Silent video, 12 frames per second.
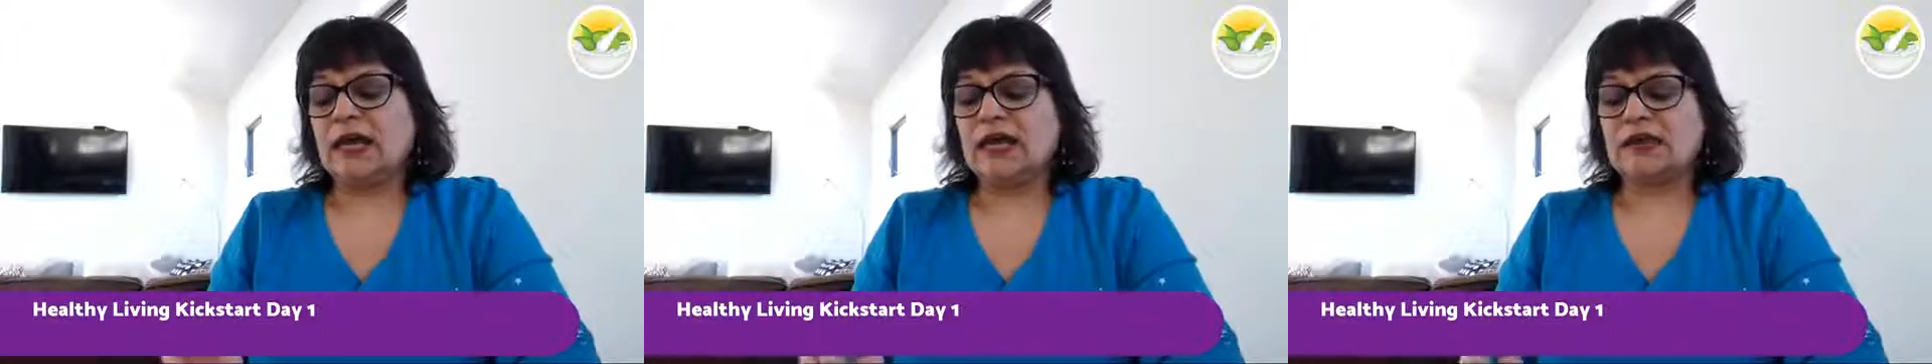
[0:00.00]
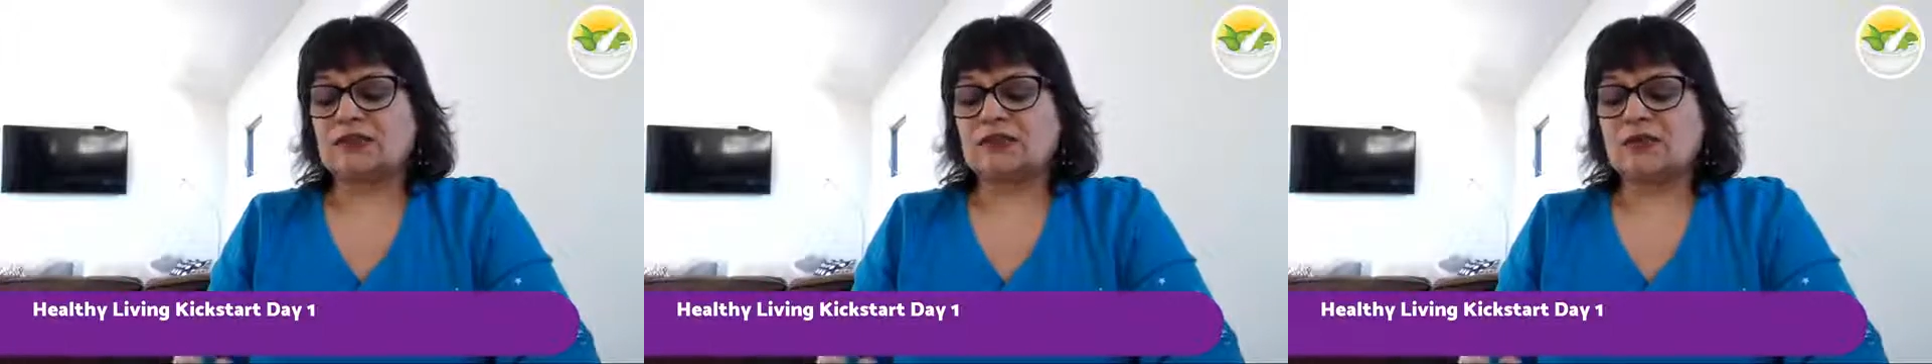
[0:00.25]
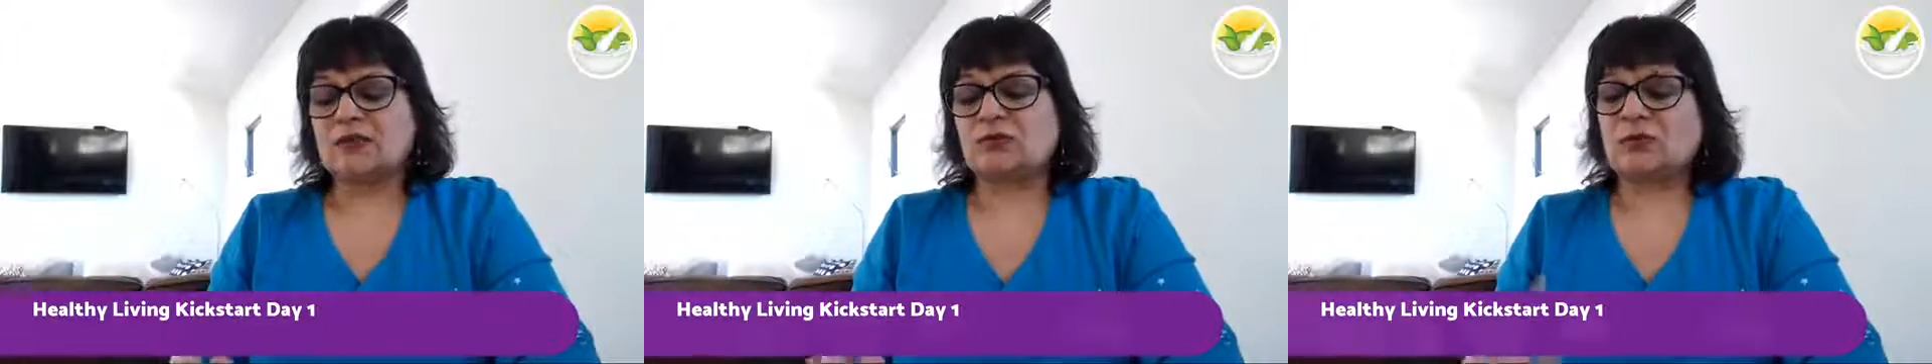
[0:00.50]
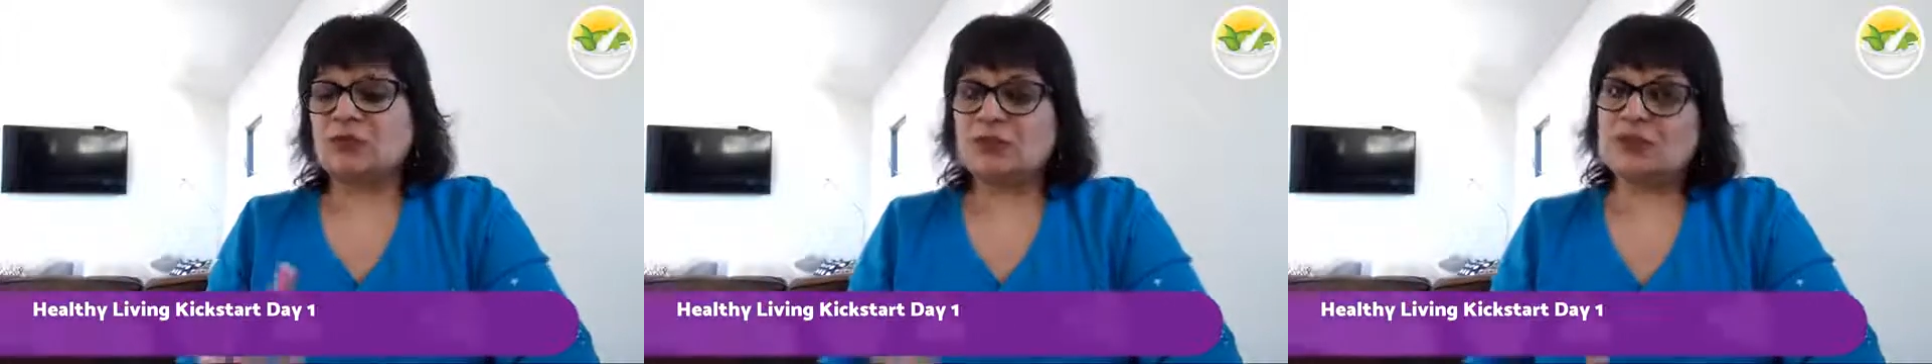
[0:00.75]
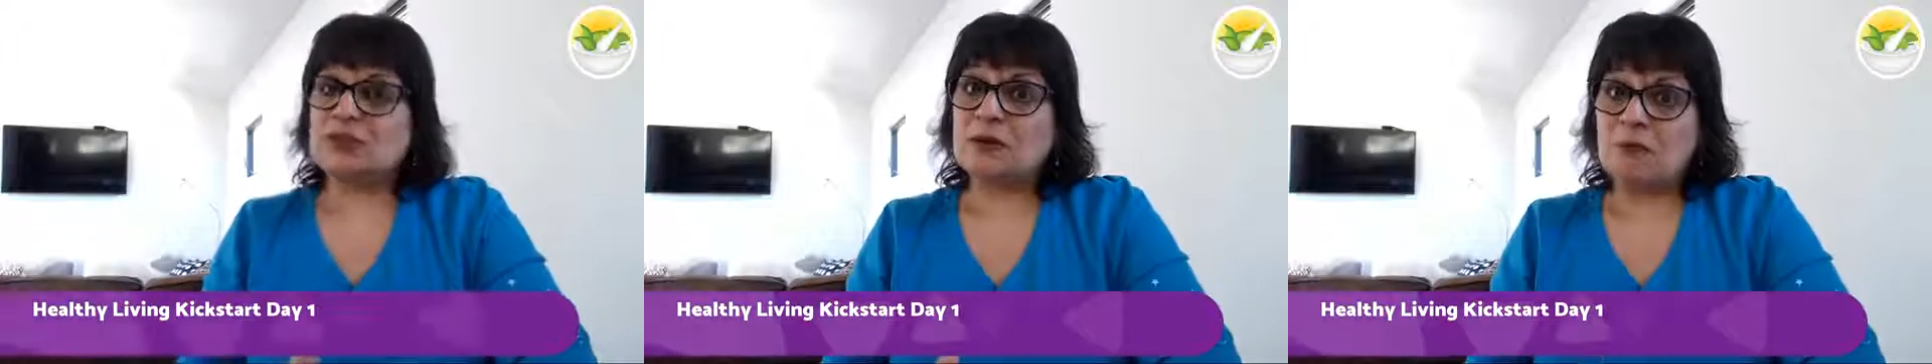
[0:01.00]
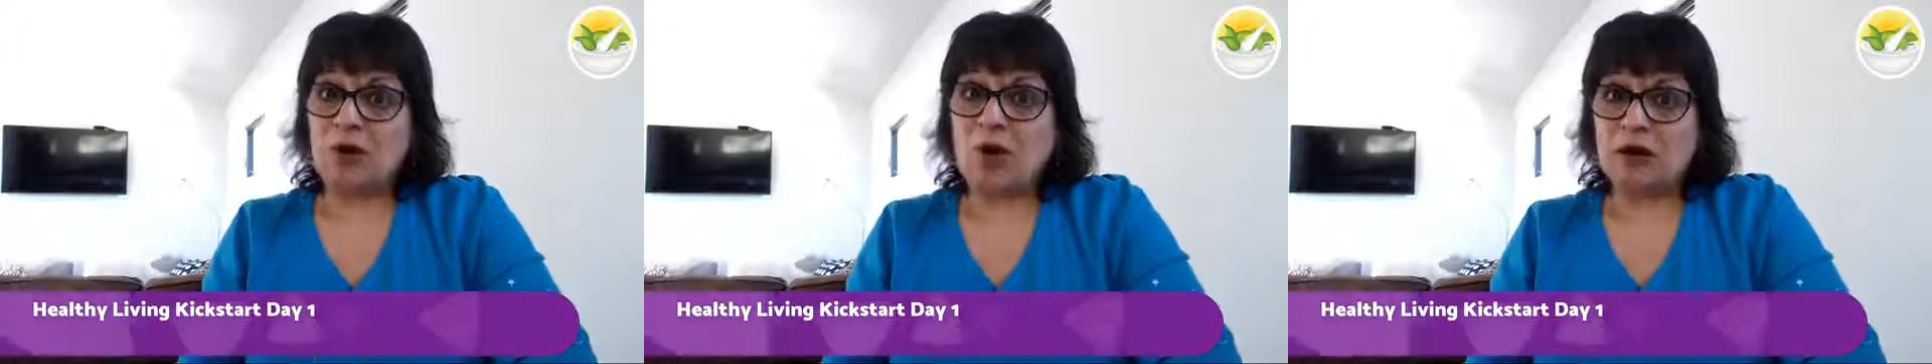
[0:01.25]
And so tune in
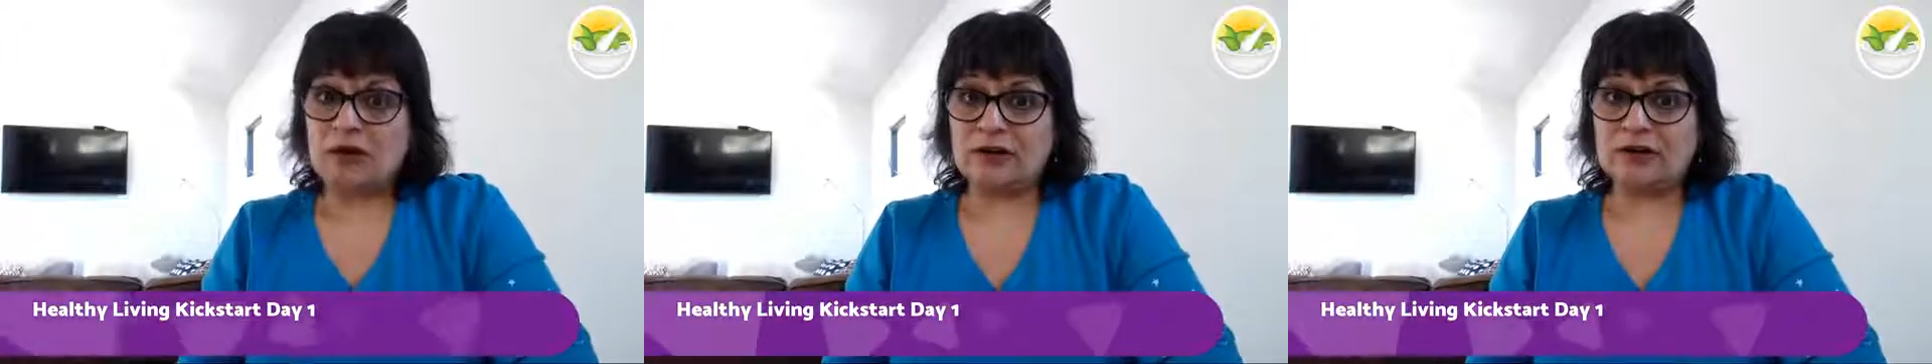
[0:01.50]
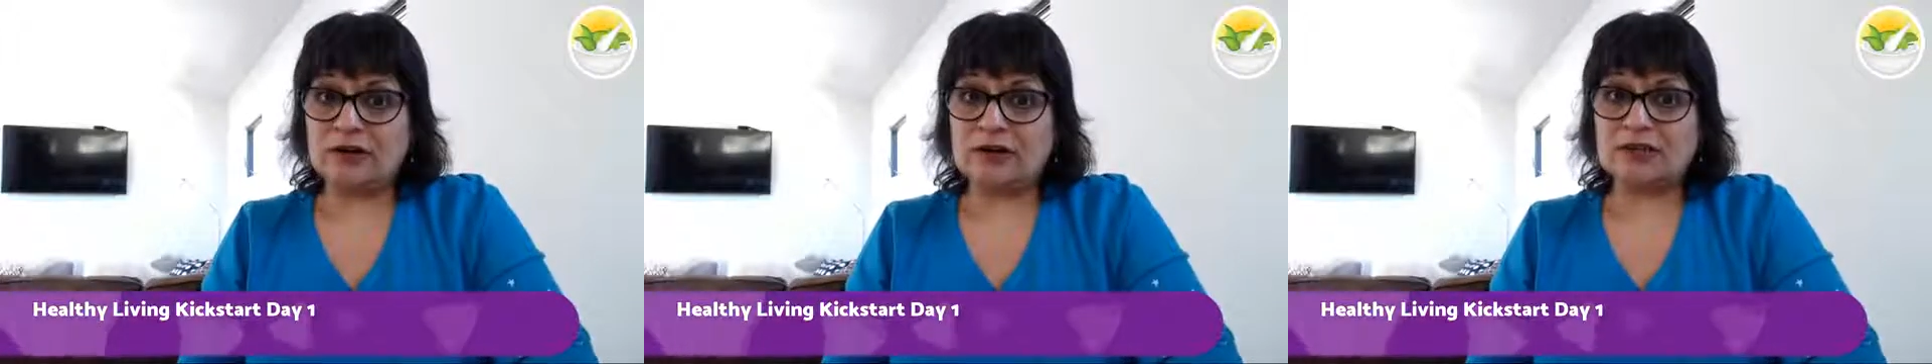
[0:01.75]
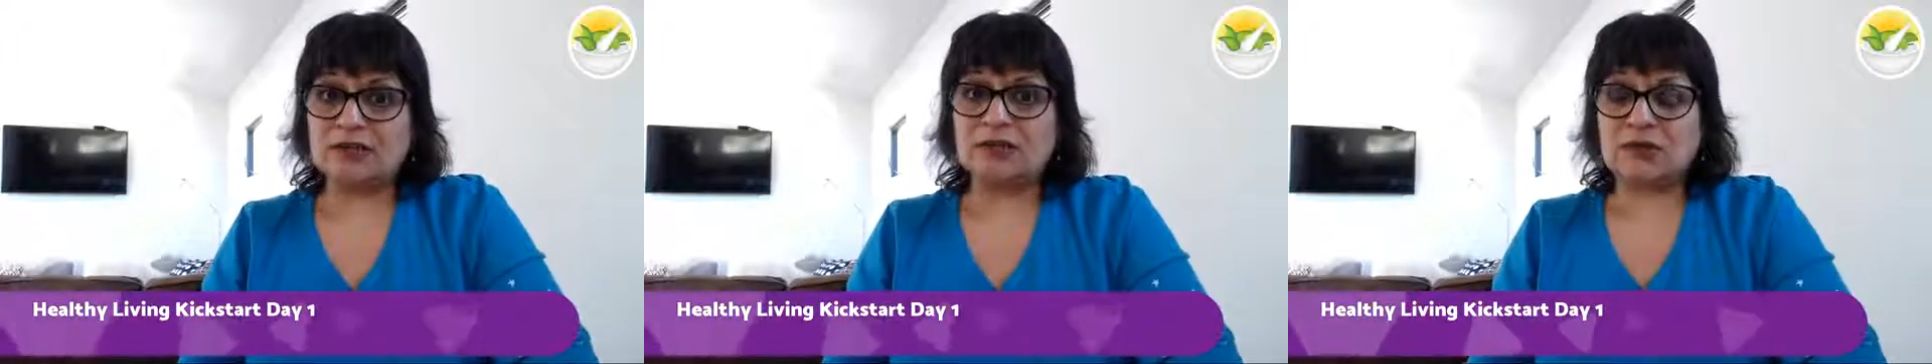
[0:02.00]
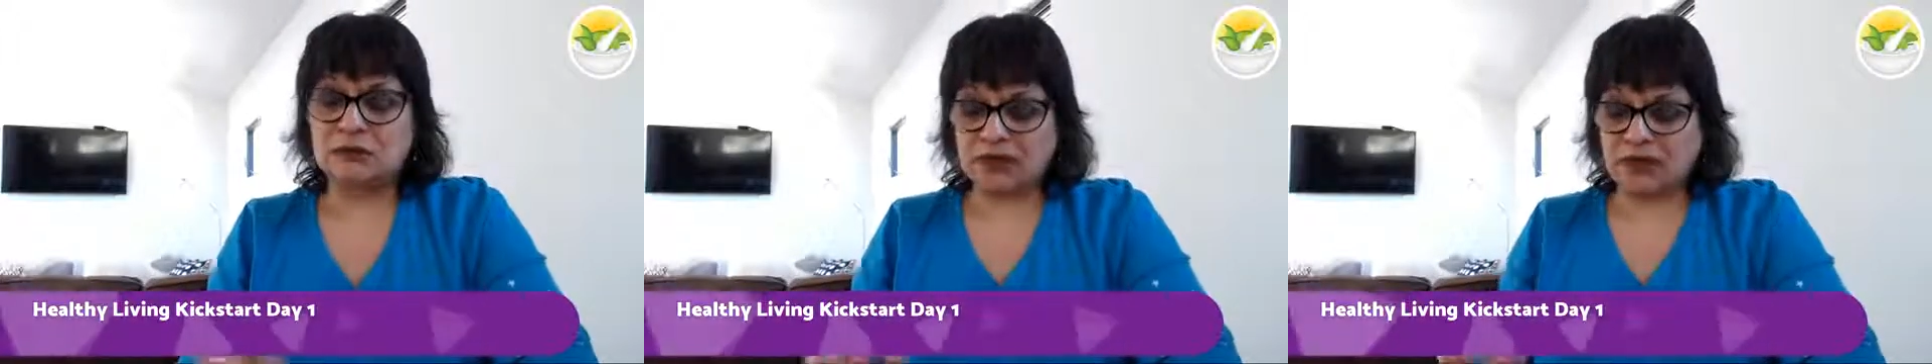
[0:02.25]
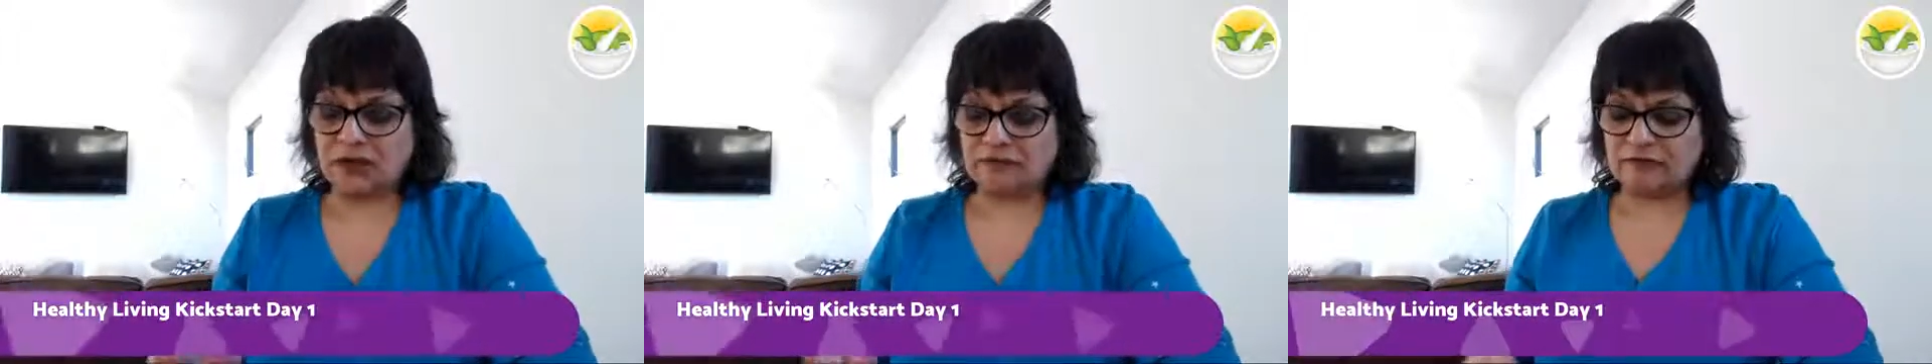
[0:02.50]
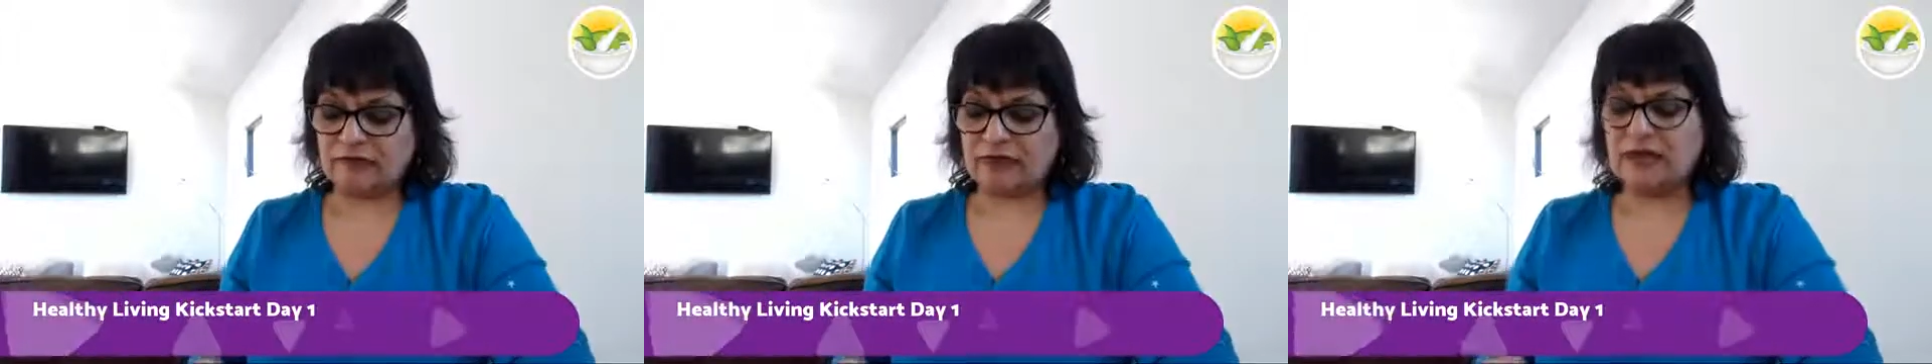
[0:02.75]
tomorrow because I'm going to be
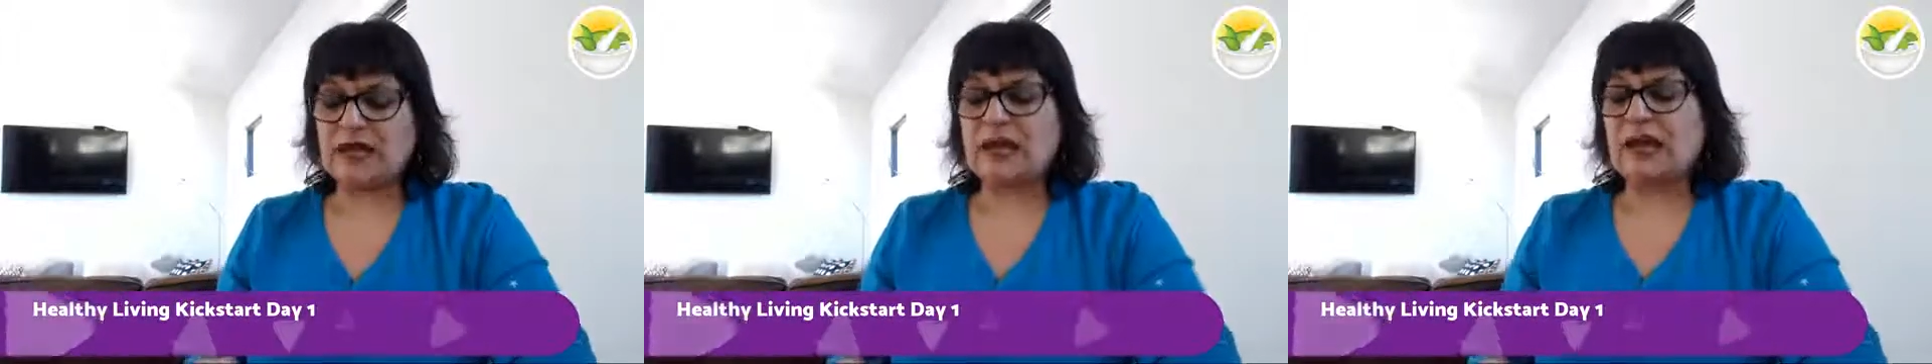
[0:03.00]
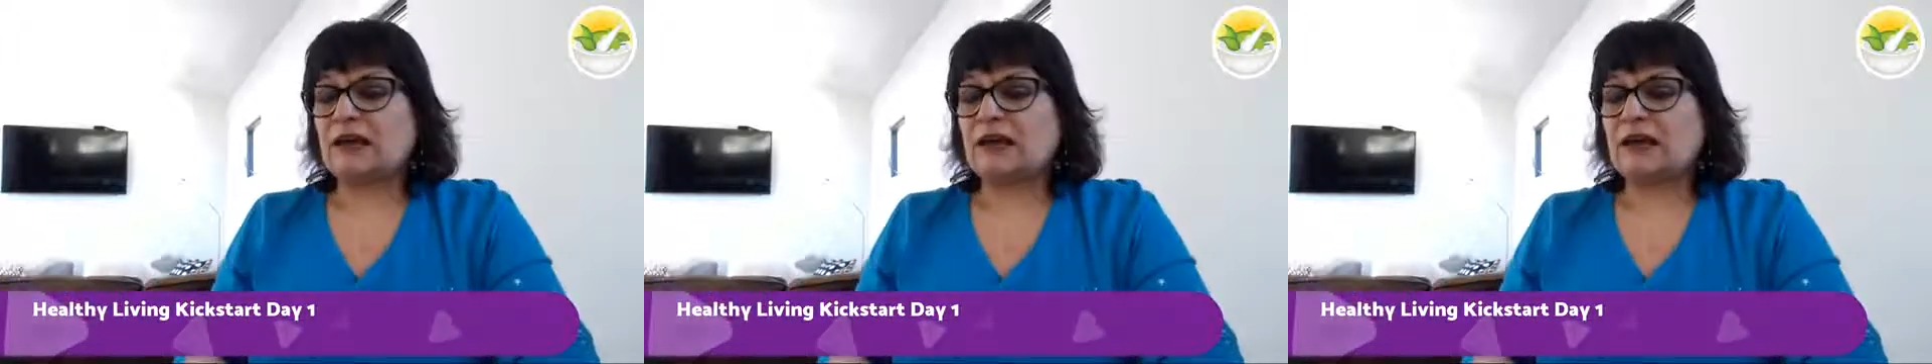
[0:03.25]
covering